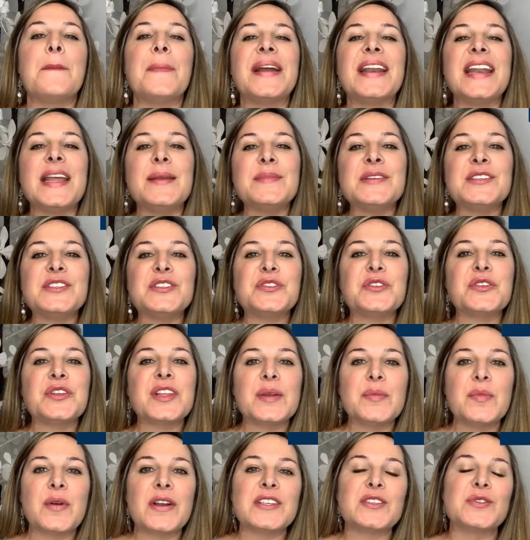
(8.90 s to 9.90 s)
My name is
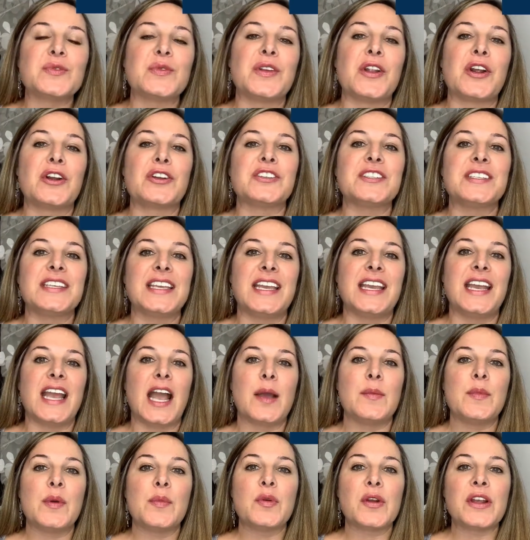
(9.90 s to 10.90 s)
Julie
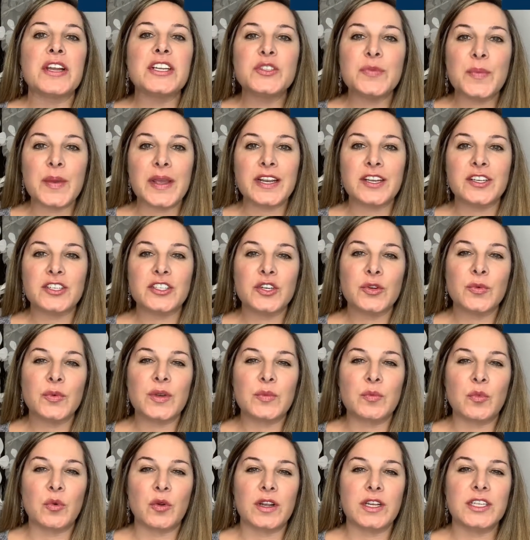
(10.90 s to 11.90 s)
Bretz-Swinarski. I'm a branch manager
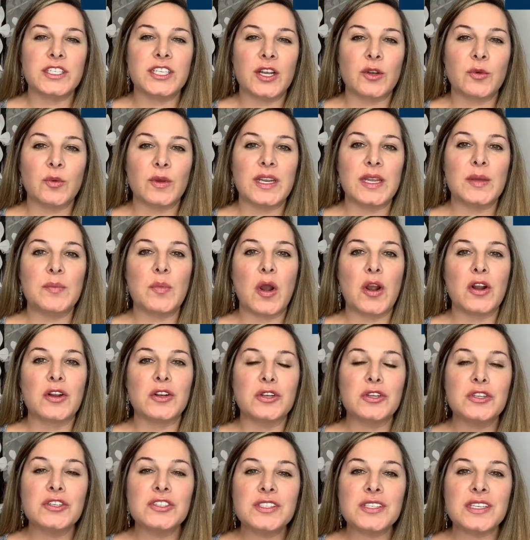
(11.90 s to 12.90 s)
with Mortgage Equity
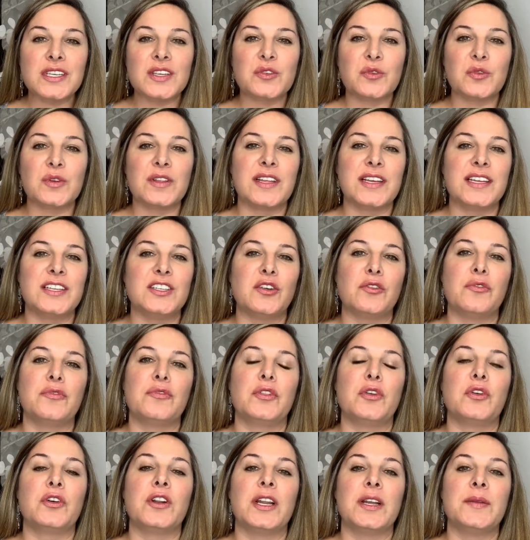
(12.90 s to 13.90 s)
Partners in Orlando,
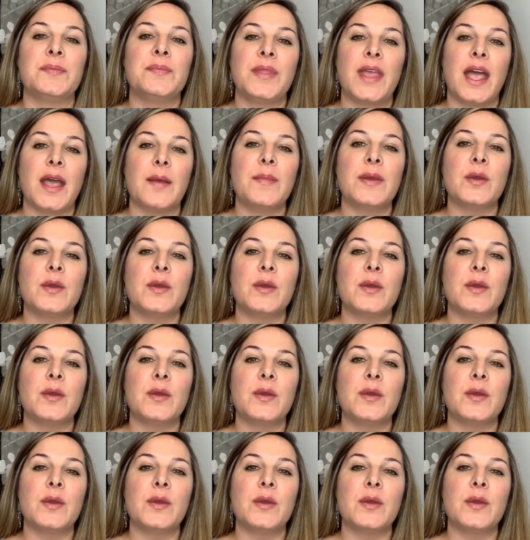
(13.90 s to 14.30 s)
Florida.